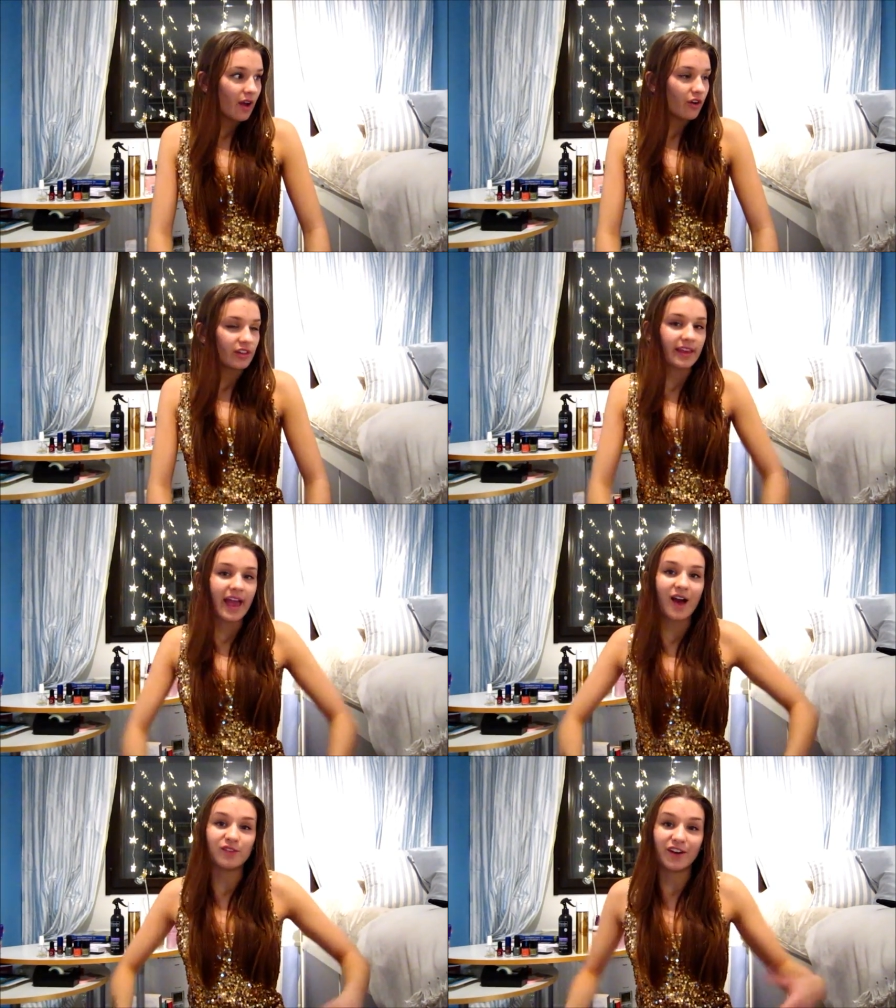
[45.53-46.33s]
or like
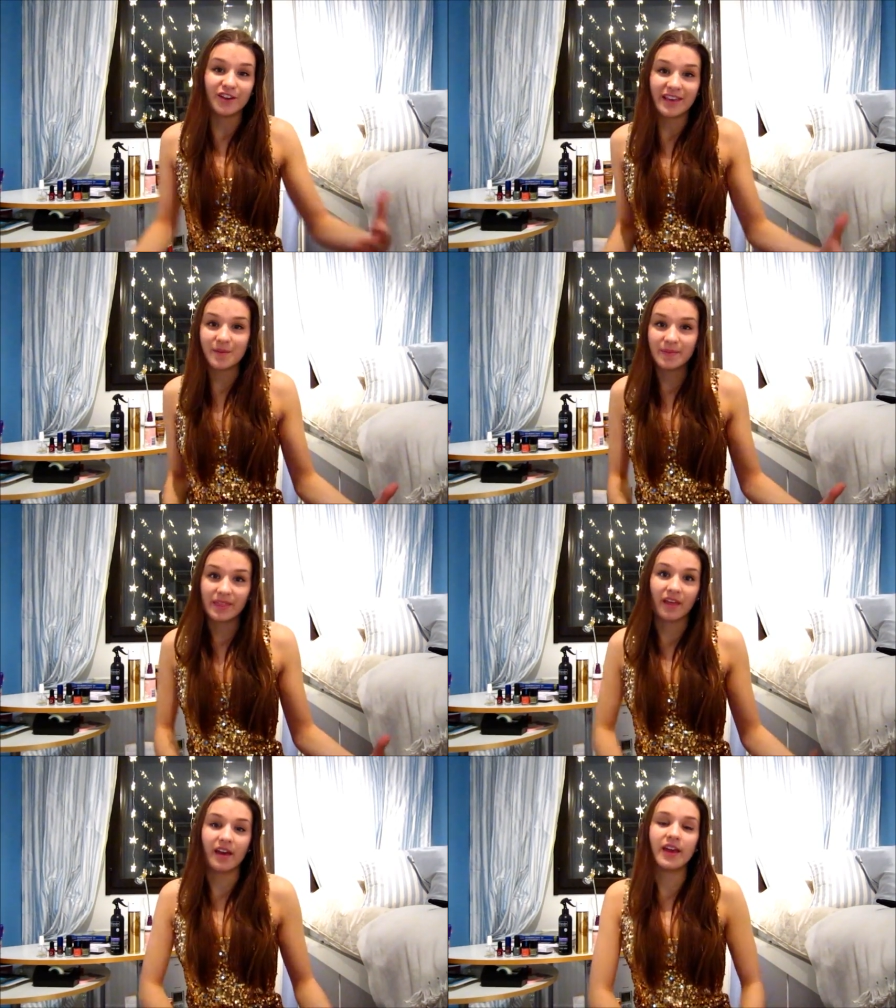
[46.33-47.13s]
how long you keep
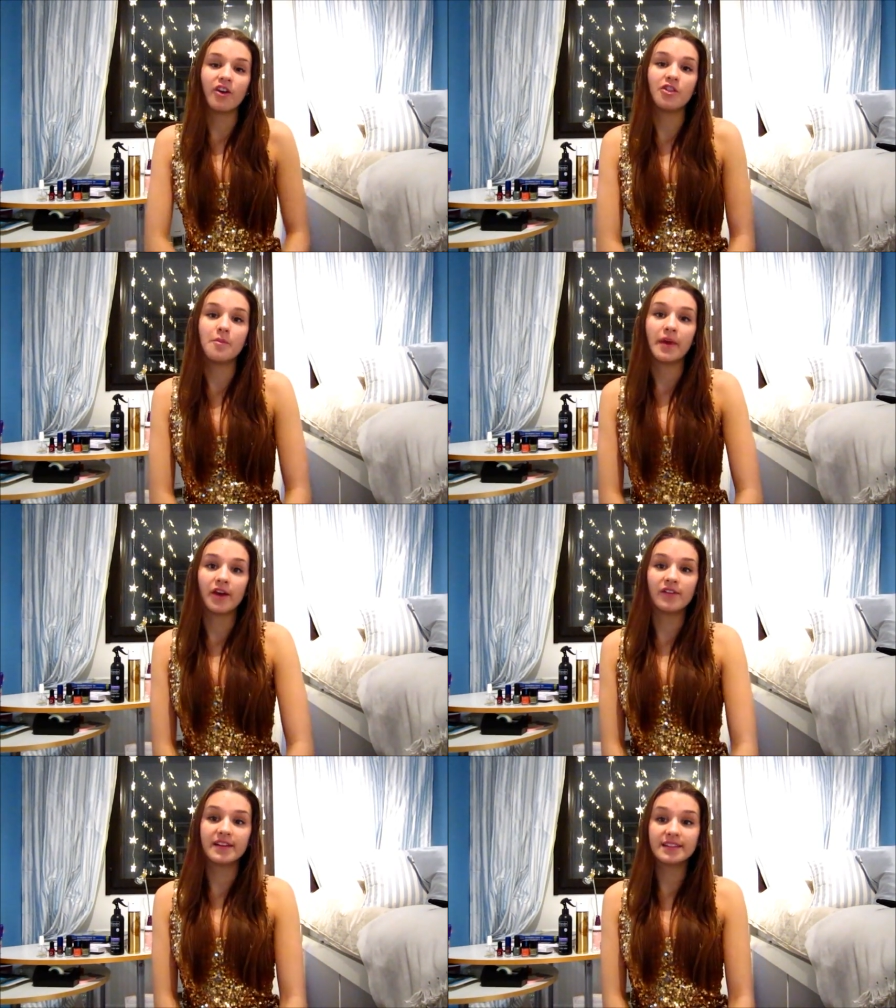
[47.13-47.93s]
the hair on the
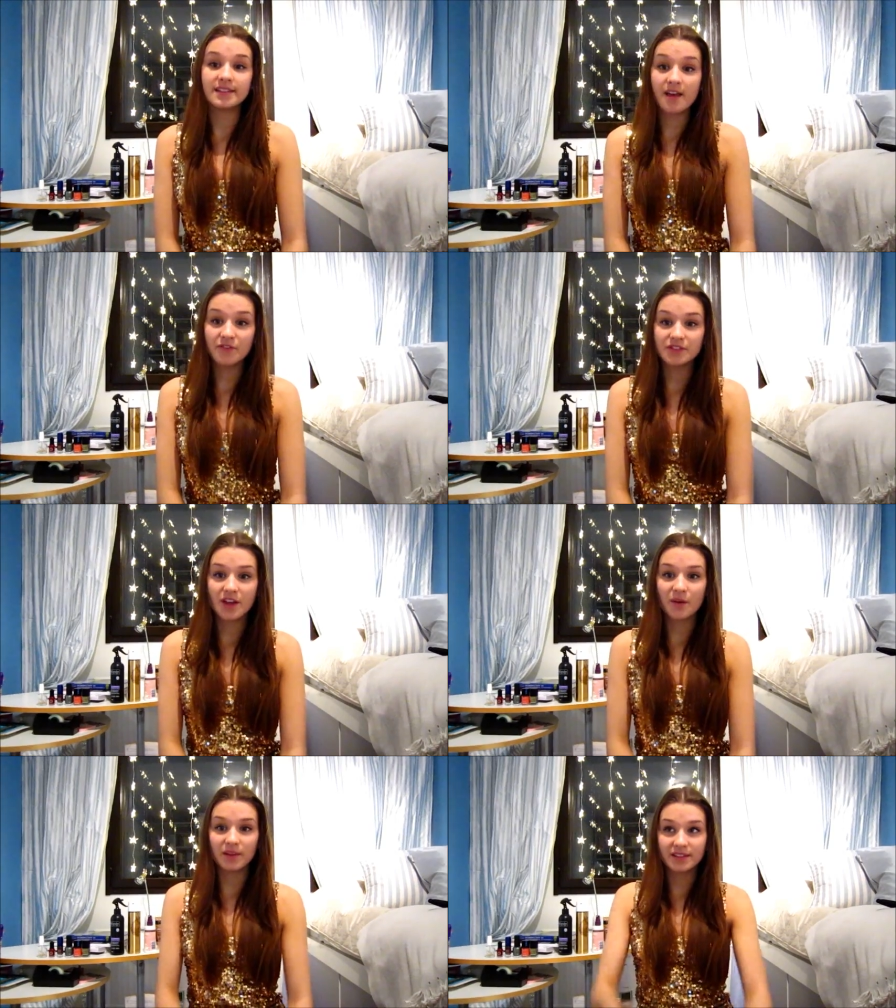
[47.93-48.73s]
barrel and stuff.
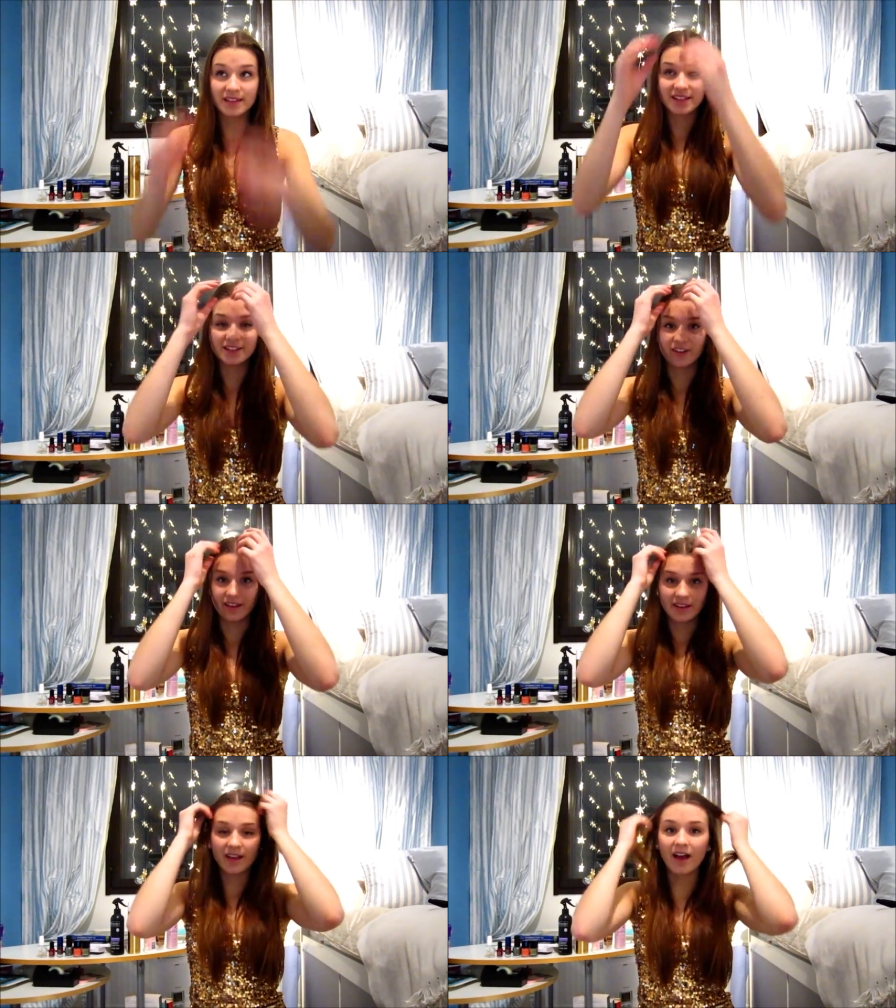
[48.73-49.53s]
So let's get
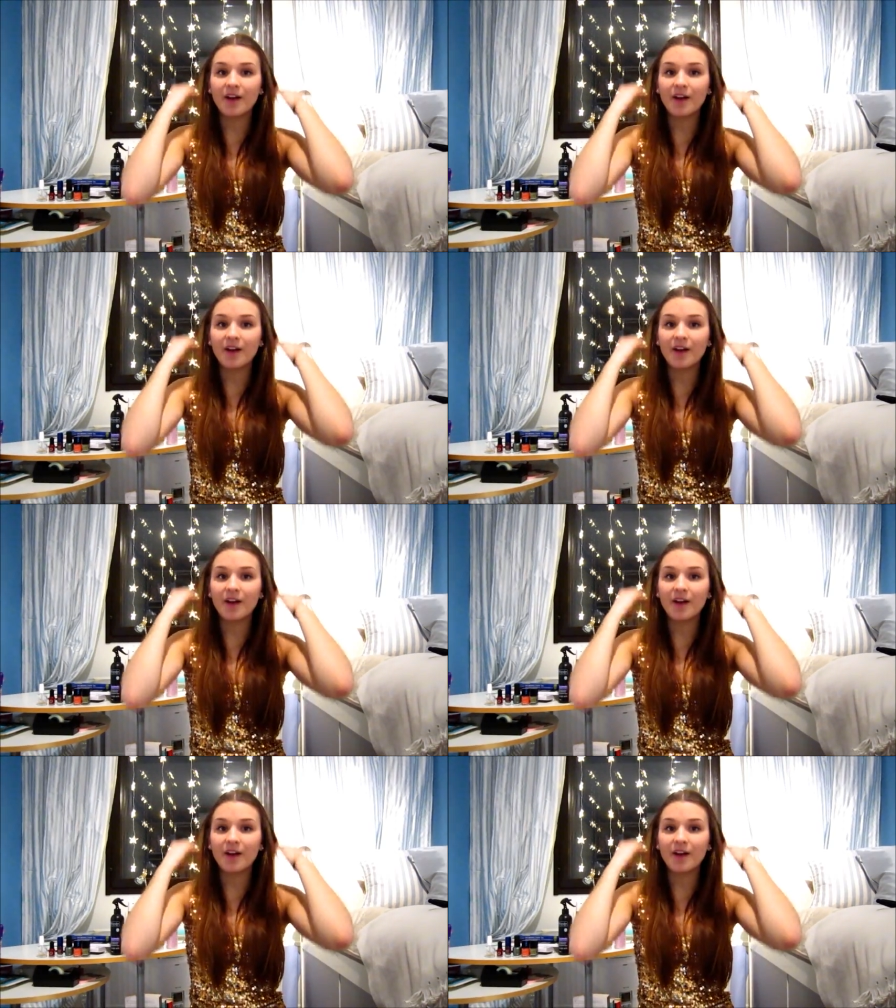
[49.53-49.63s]
started.